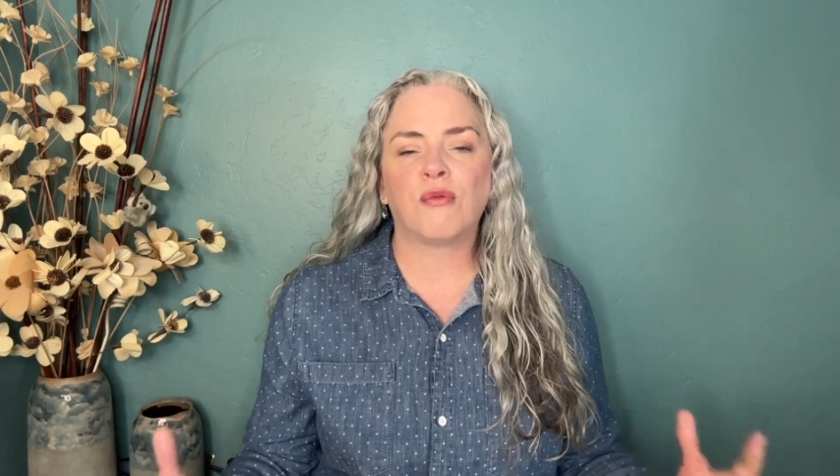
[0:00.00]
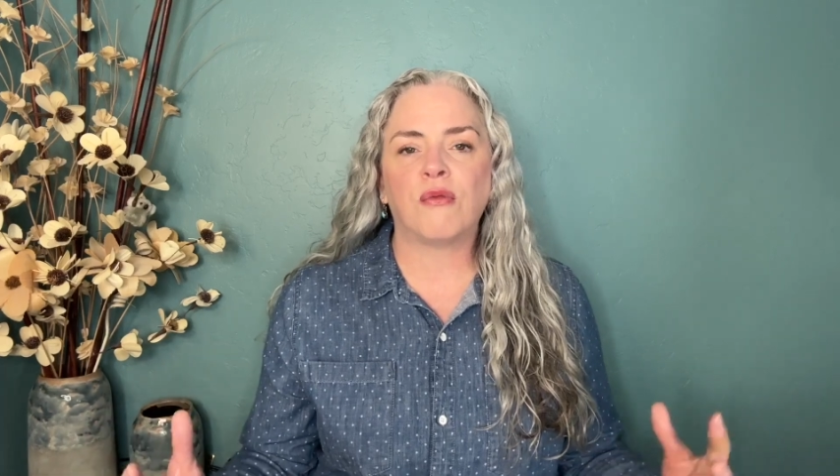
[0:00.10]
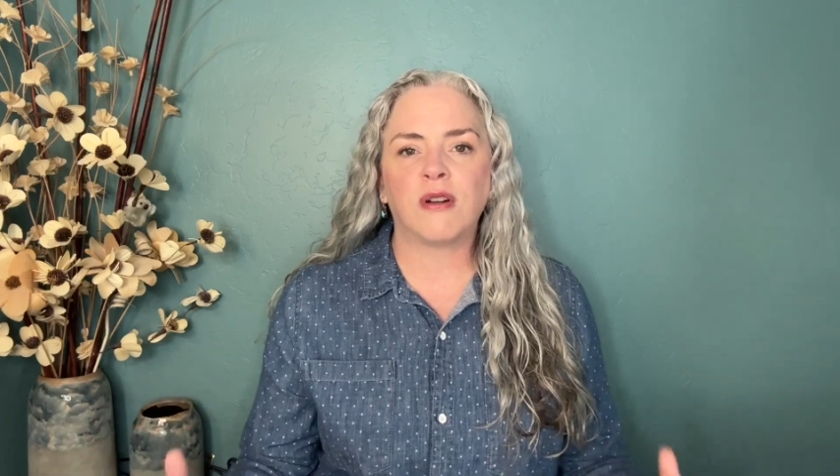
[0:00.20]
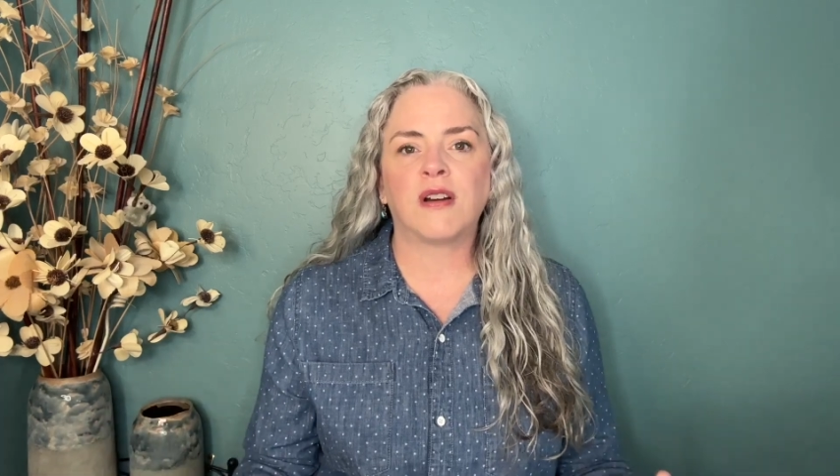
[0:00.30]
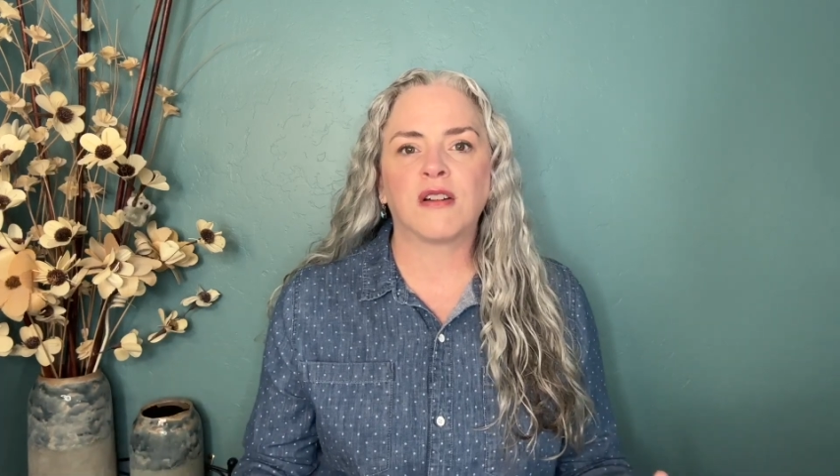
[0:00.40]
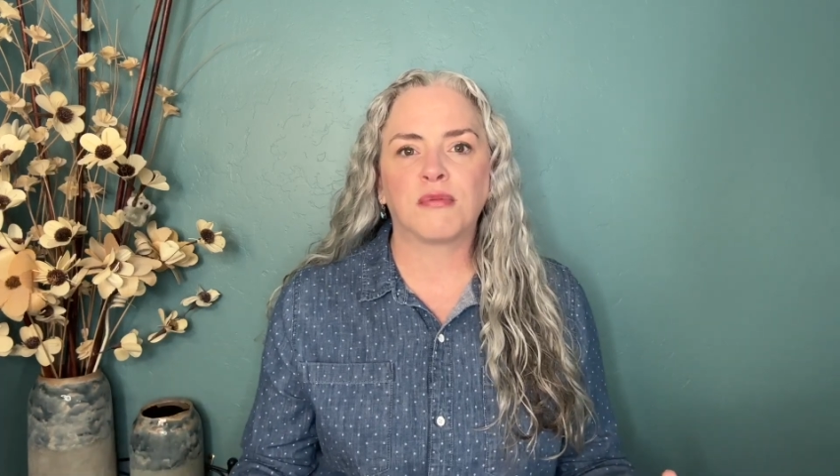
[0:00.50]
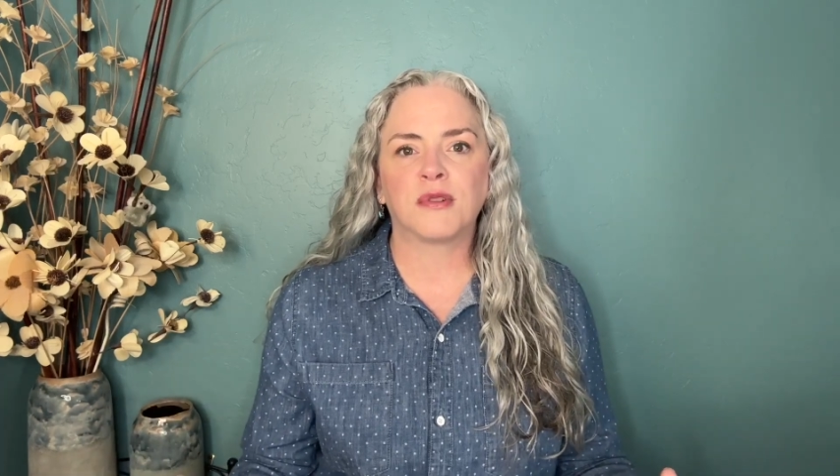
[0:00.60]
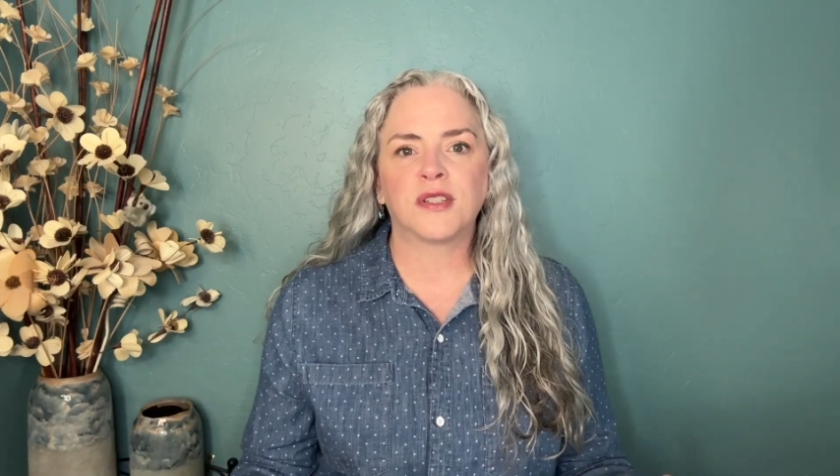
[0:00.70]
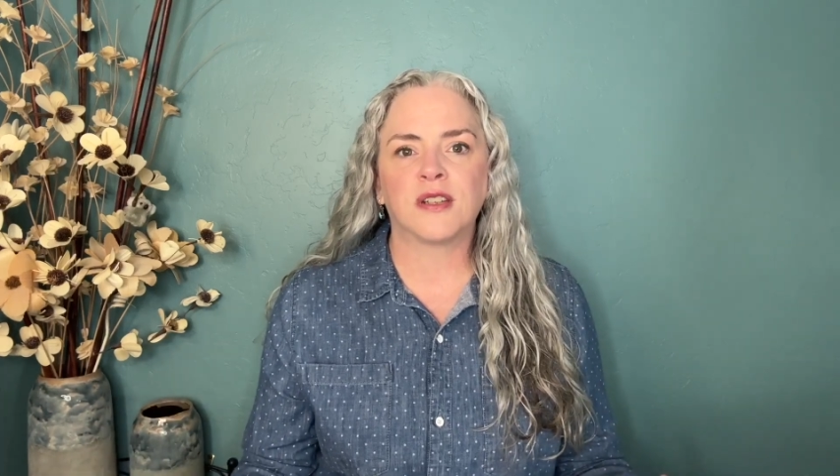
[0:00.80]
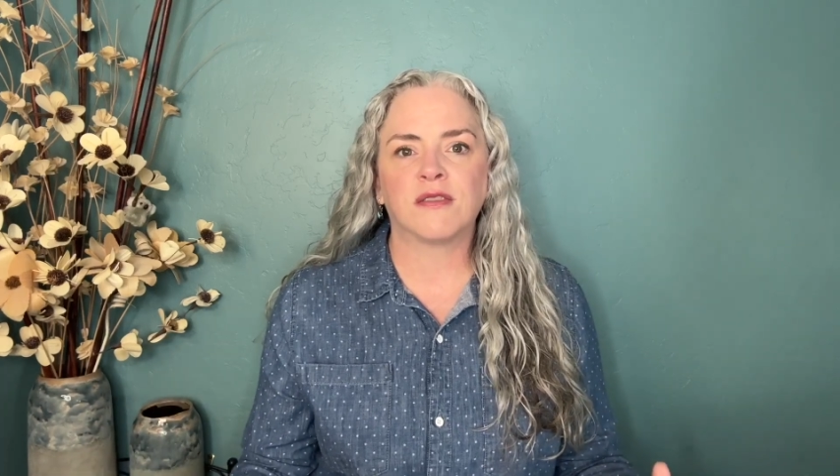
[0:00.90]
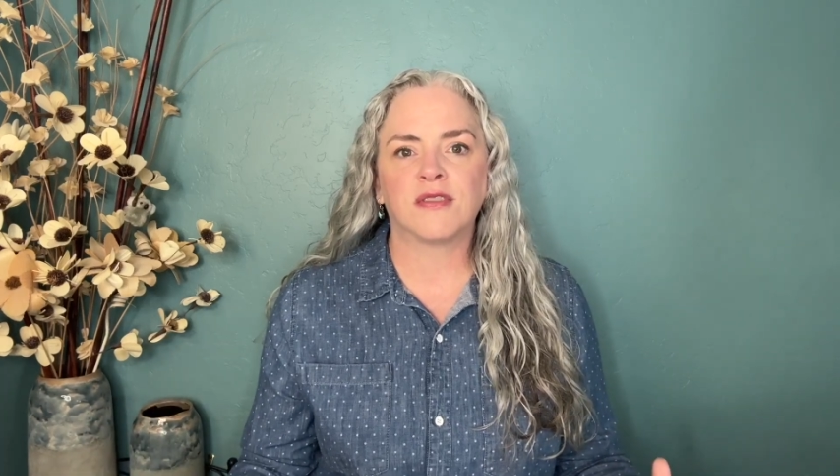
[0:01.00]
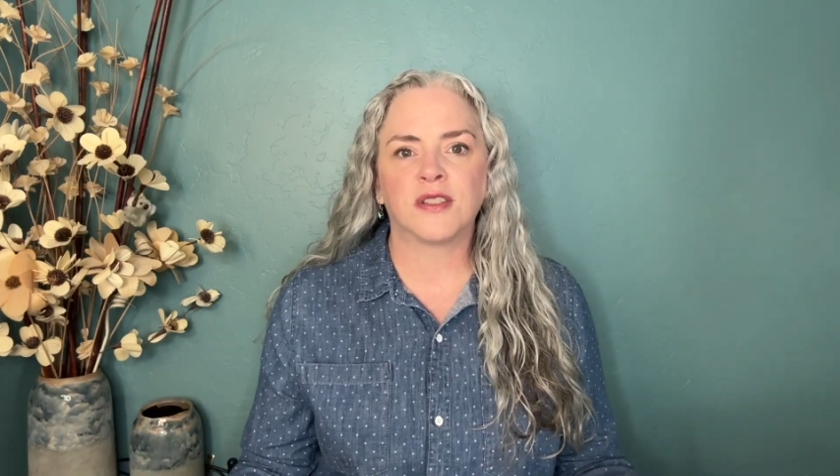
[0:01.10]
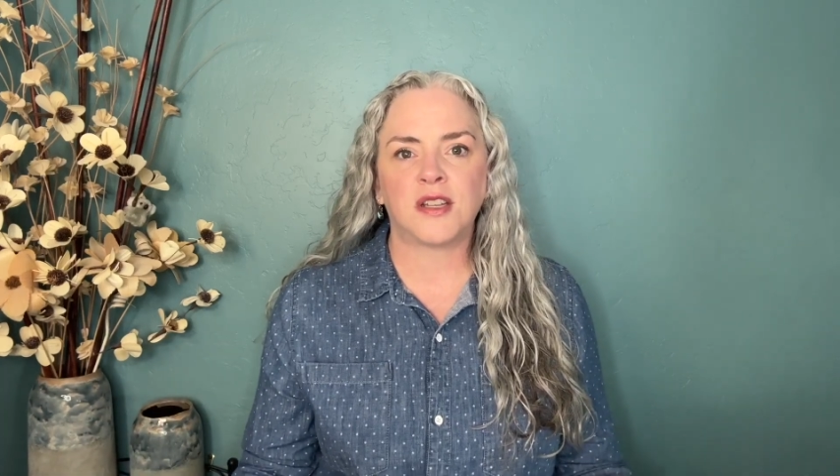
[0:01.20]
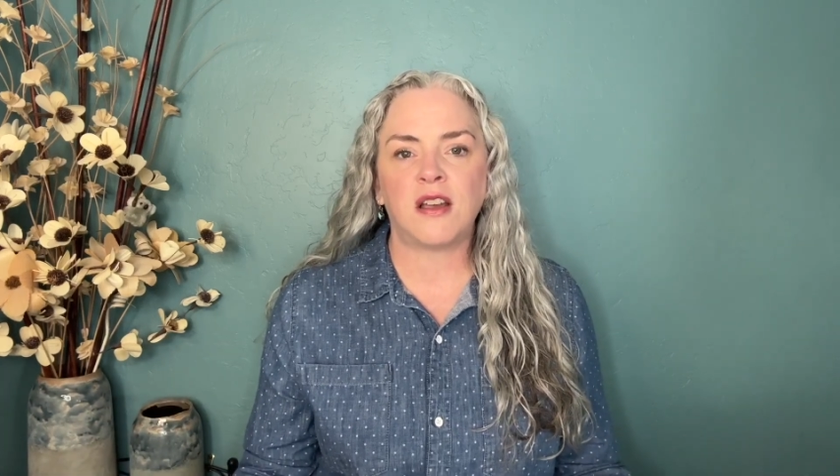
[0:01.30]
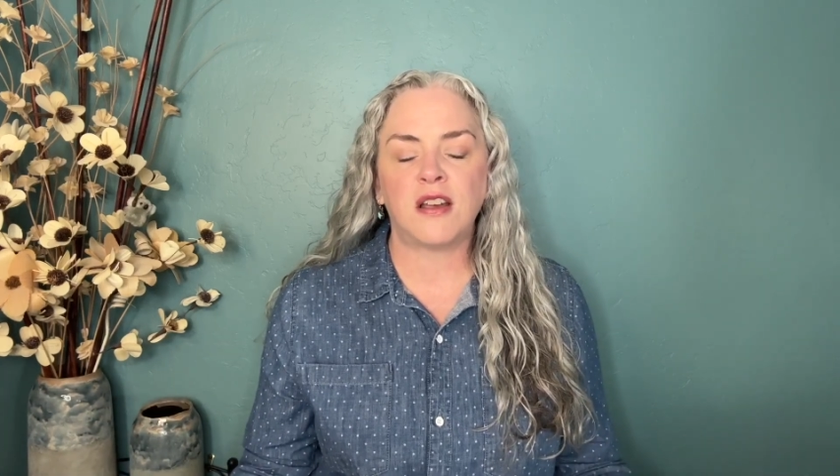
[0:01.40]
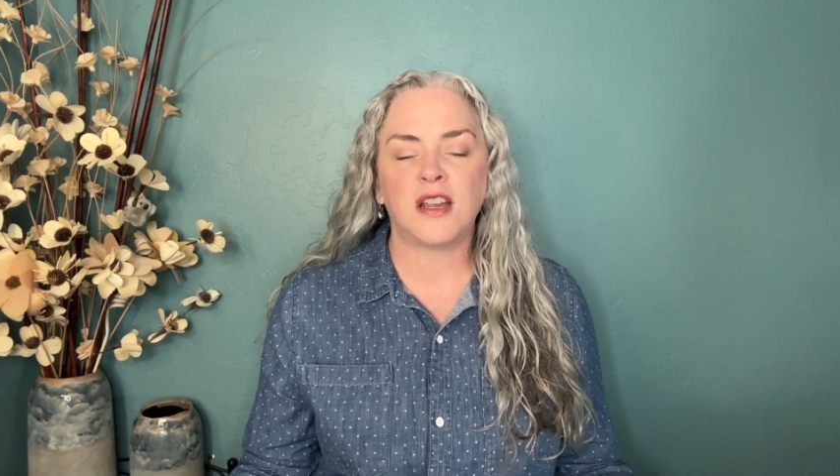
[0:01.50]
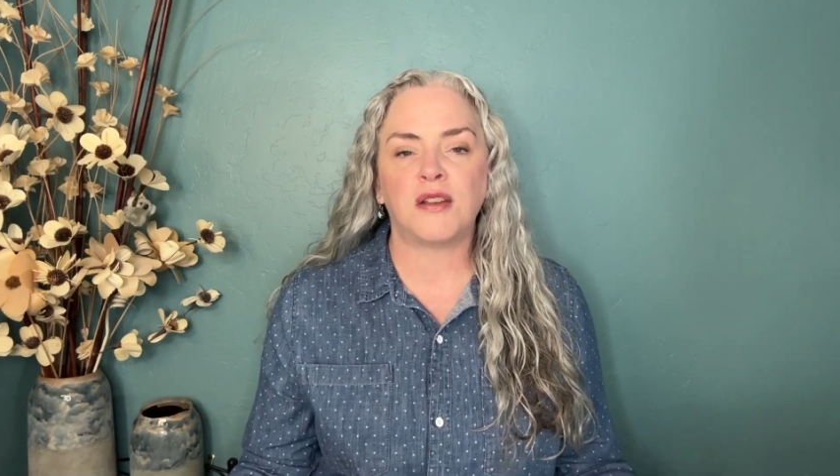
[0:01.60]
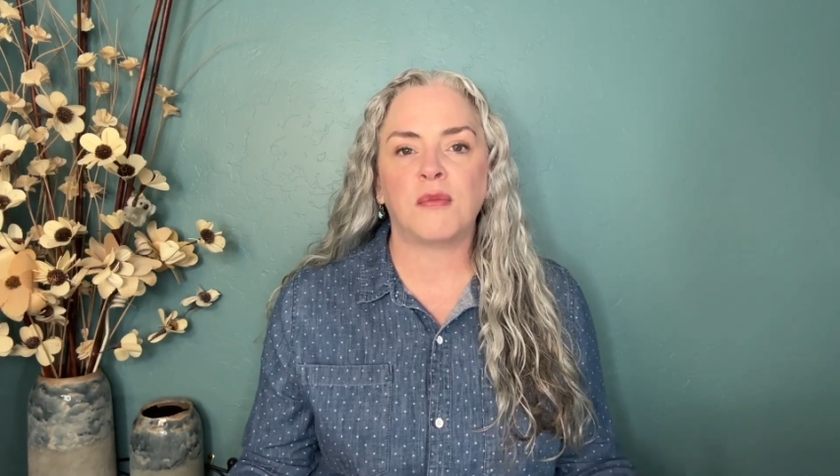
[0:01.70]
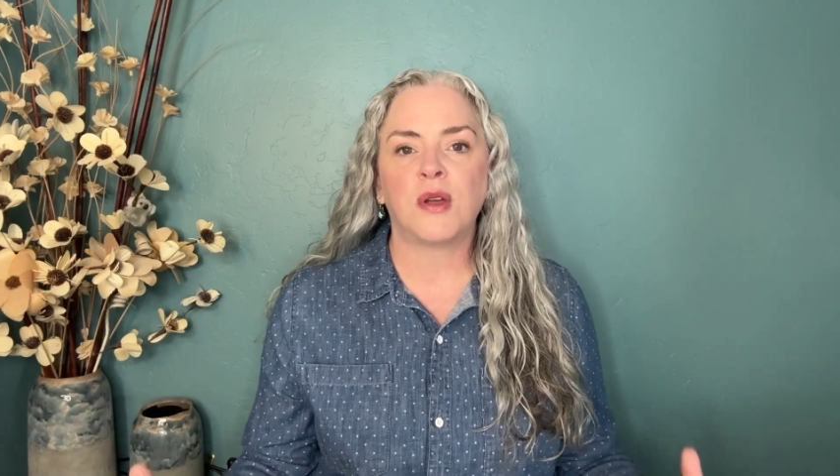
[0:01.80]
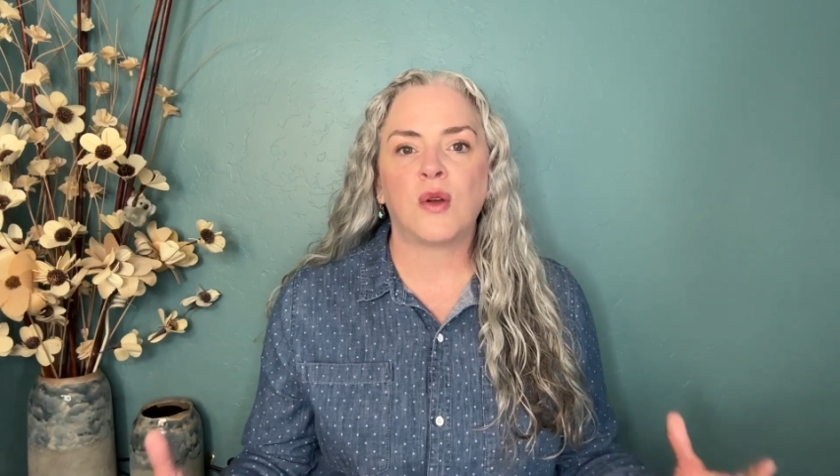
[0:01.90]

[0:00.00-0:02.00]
100% of the time,